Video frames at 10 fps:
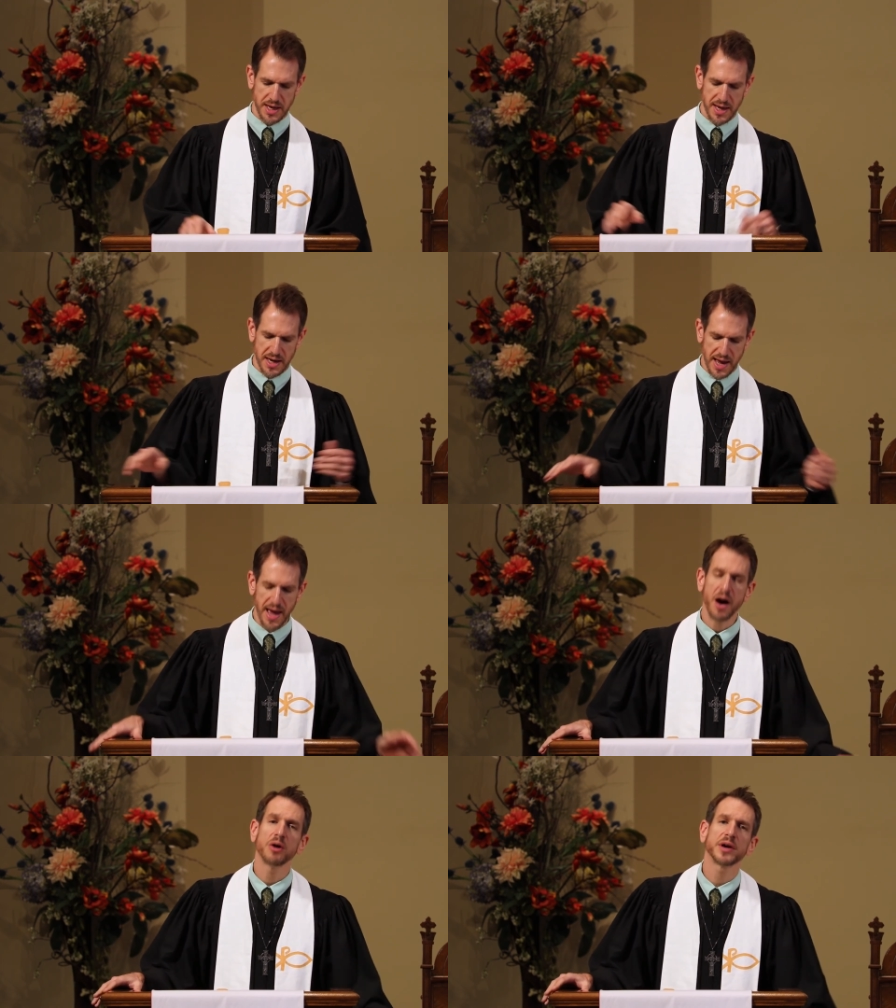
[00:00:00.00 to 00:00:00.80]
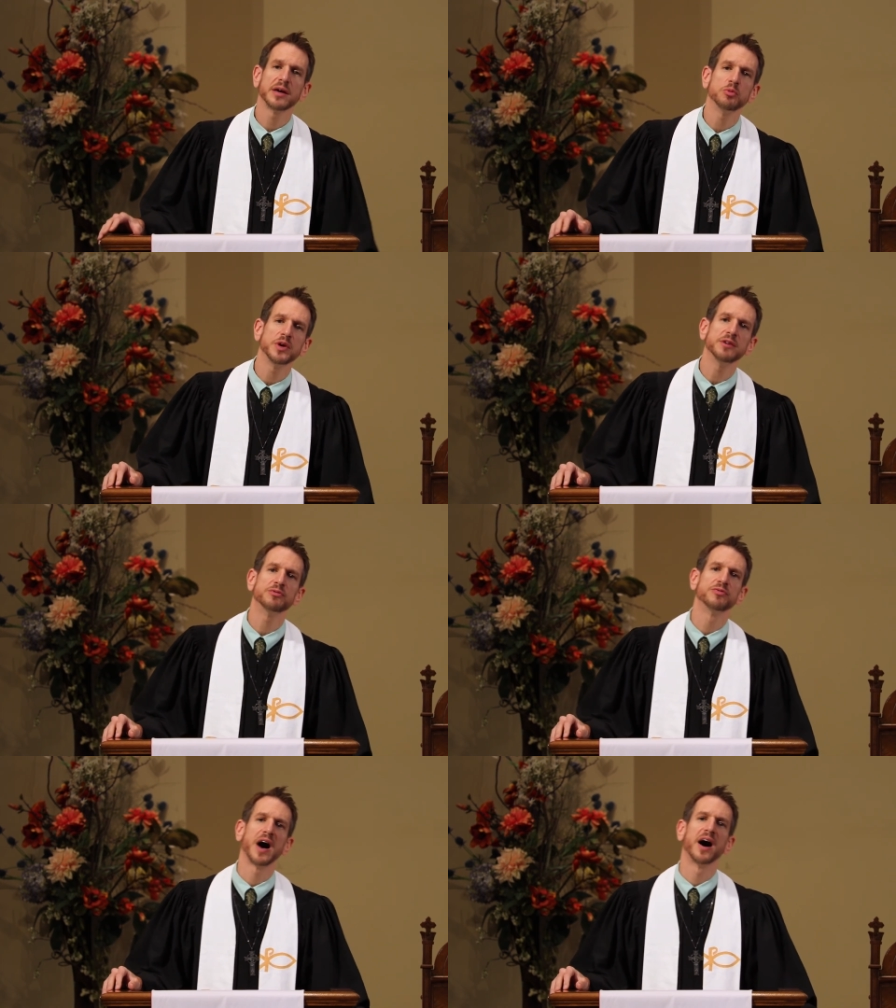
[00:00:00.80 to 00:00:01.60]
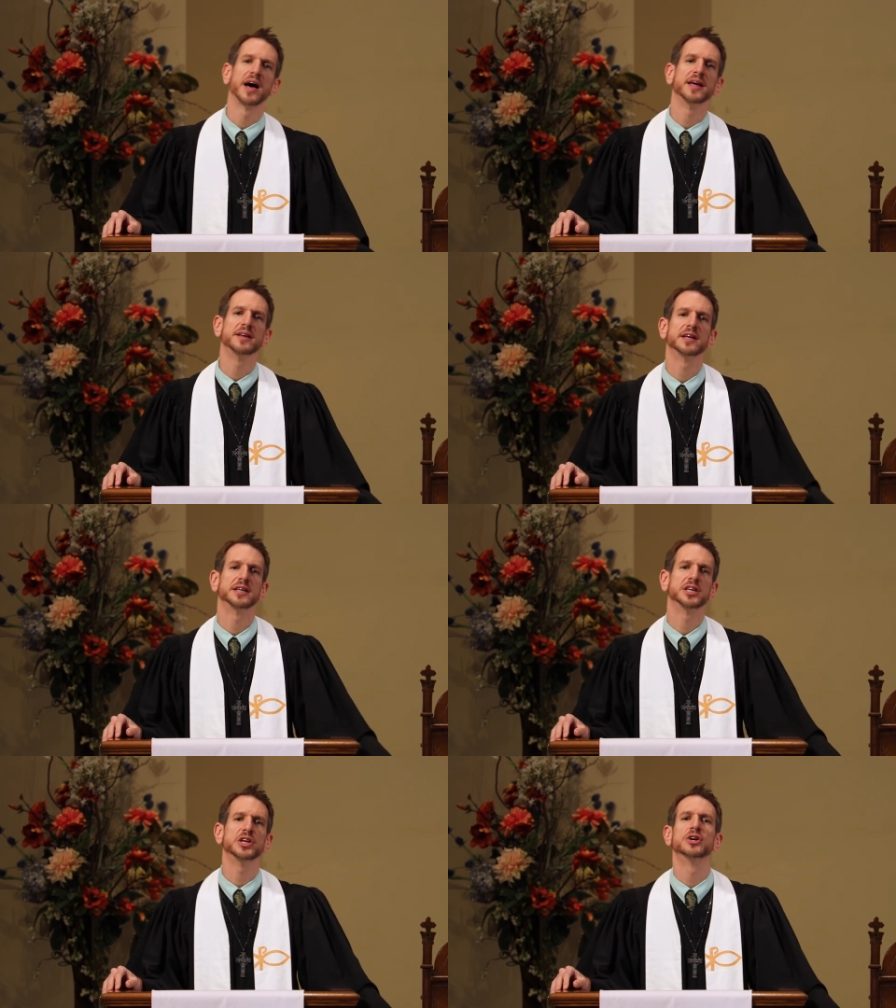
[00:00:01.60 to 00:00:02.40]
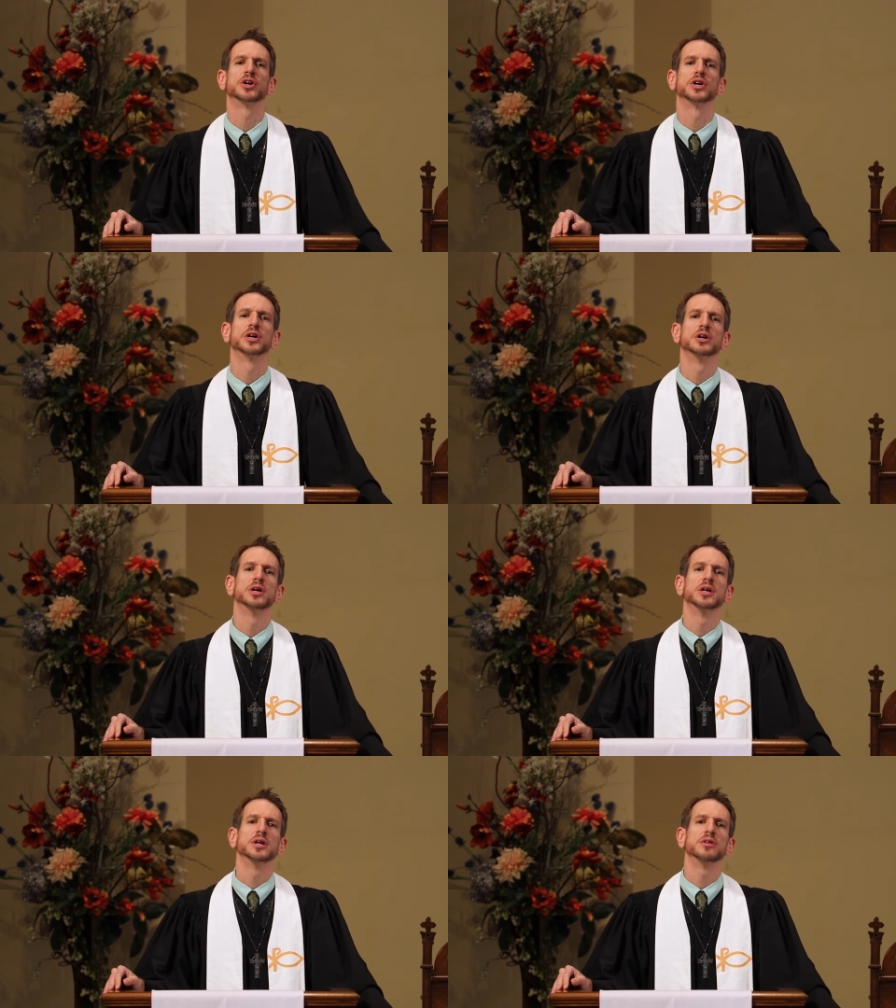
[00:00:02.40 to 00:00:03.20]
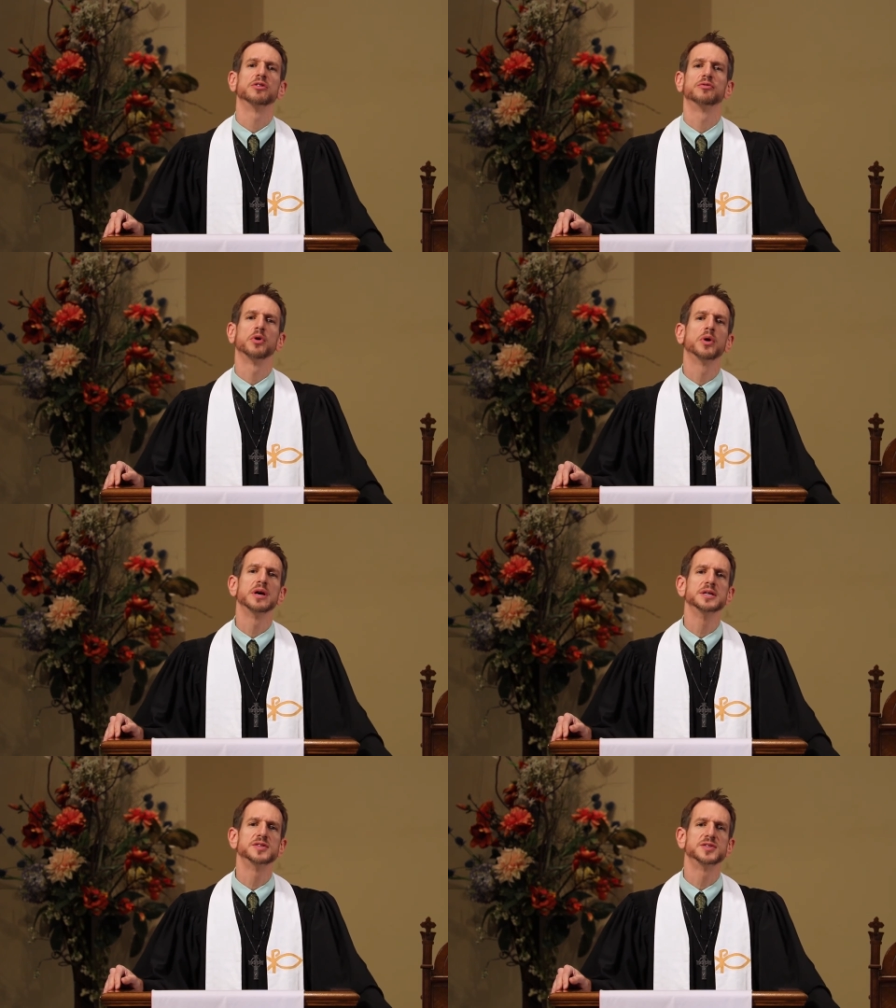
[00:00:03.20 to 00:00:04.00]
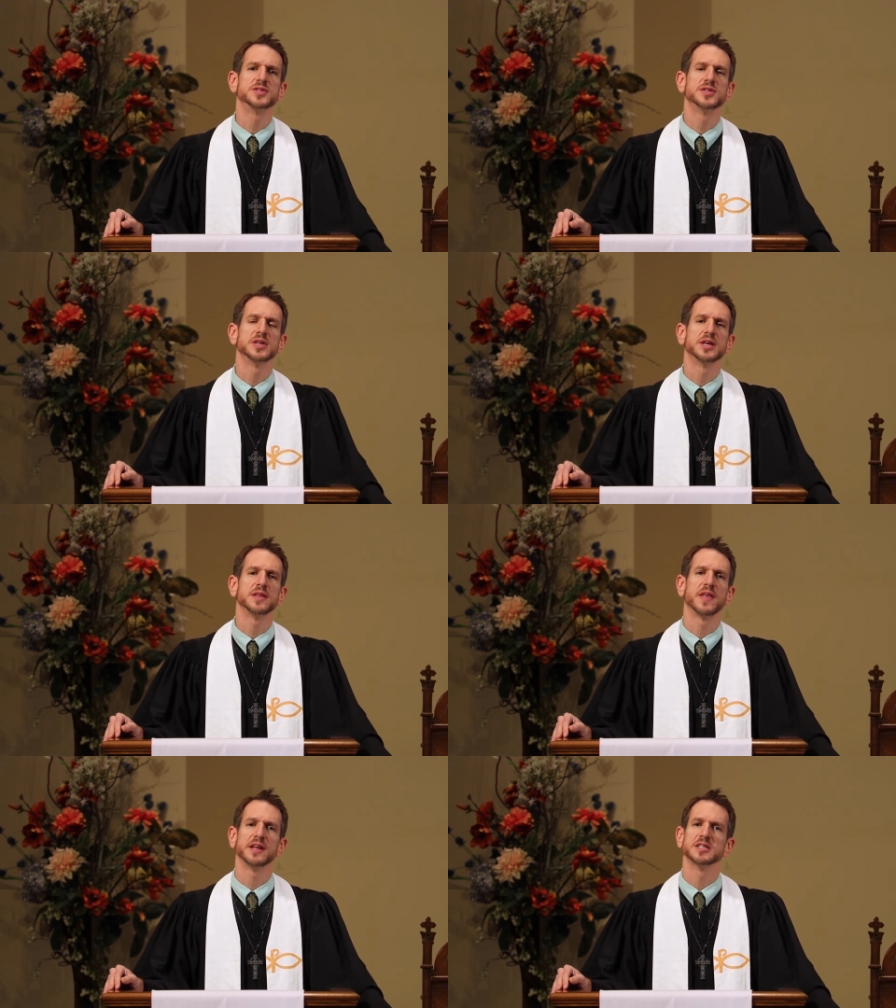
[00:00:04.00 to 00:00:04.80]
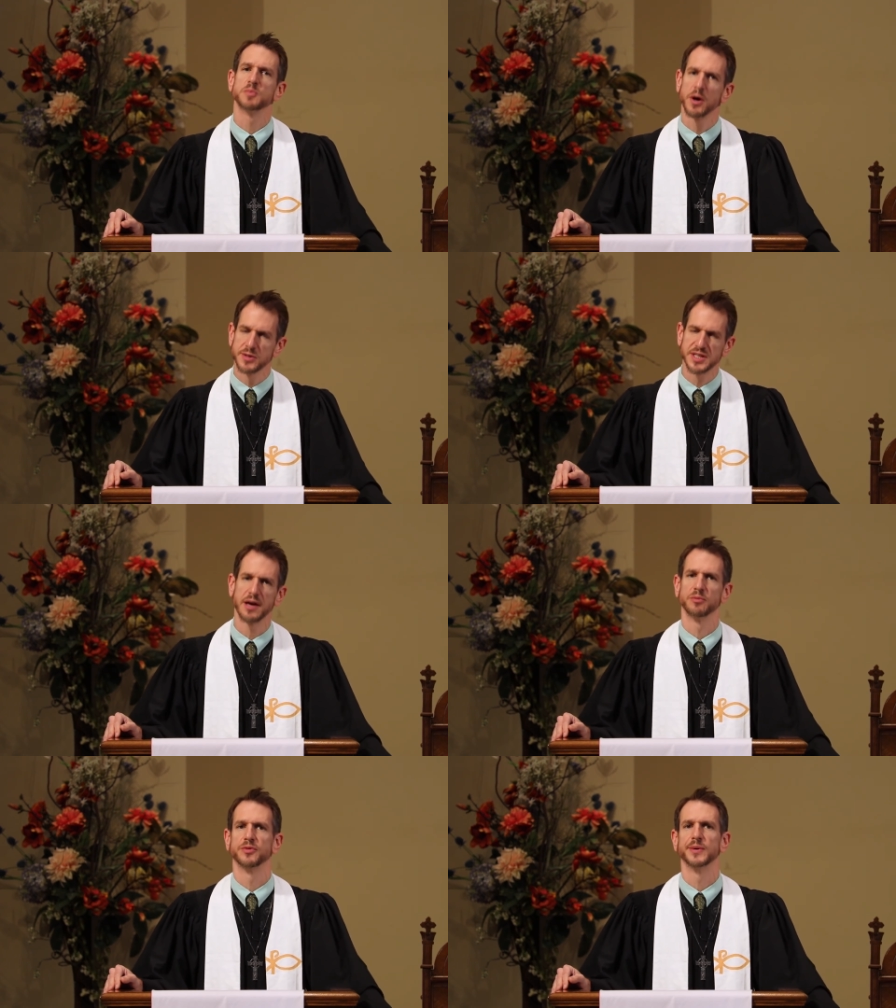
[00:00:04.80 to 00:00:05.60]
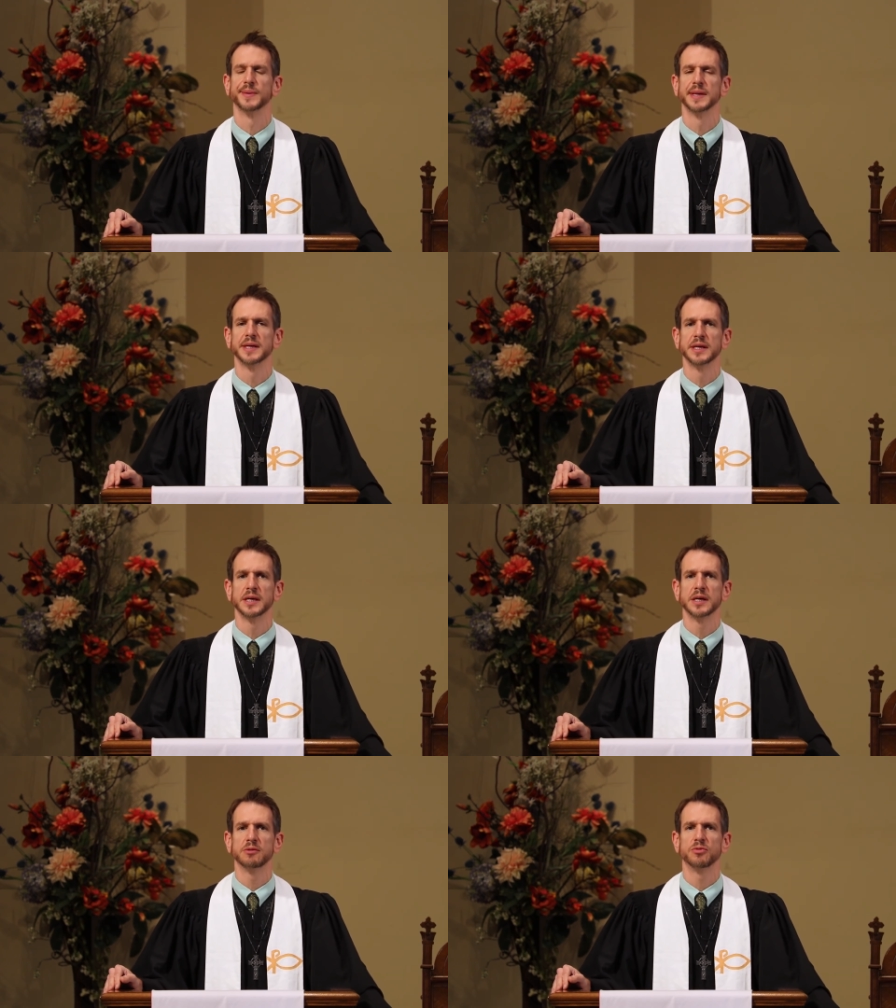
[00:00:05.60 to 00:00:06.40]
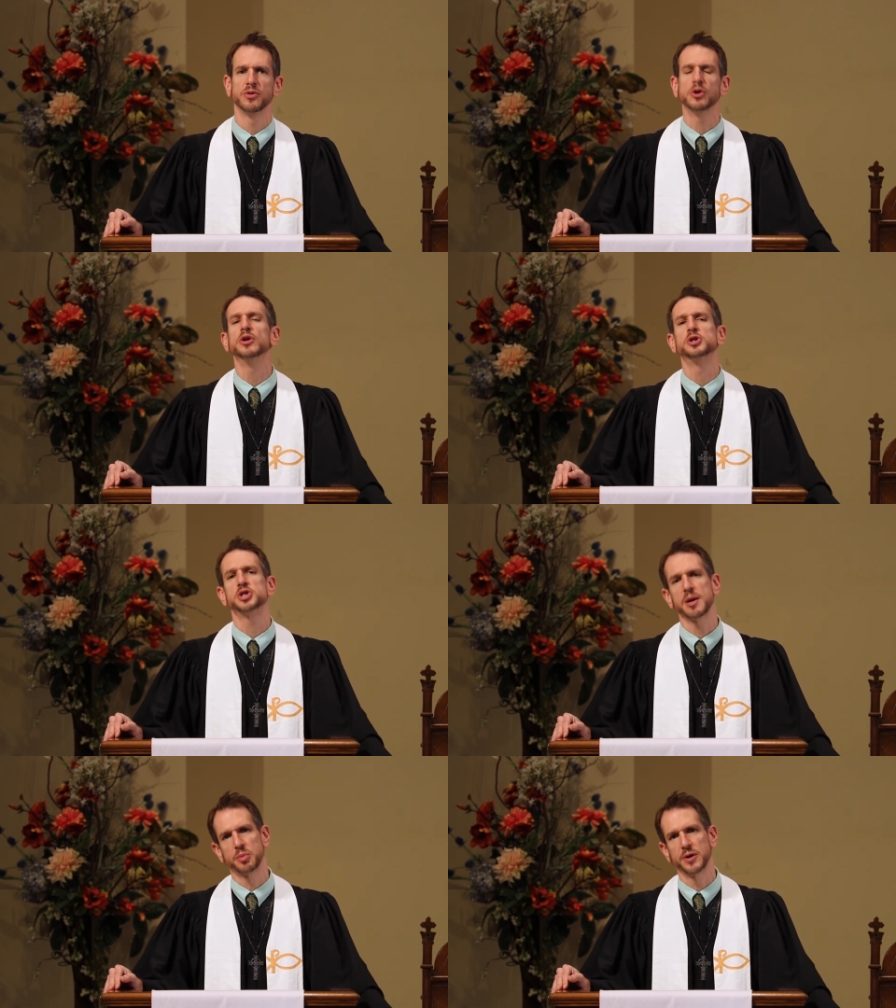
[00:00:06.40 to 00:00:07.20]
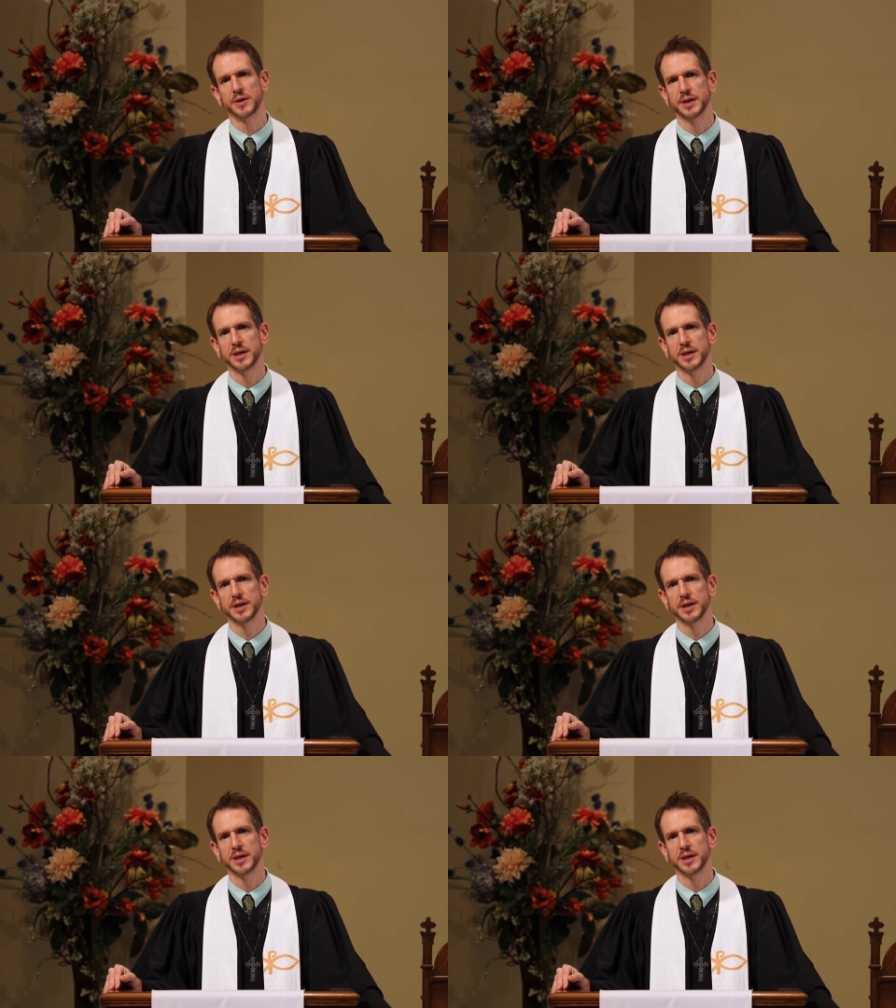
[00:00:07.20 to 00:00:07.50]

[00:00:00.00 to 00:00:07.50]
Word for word: And how can we find and hear the voice that is most helpful the Good Shepherd,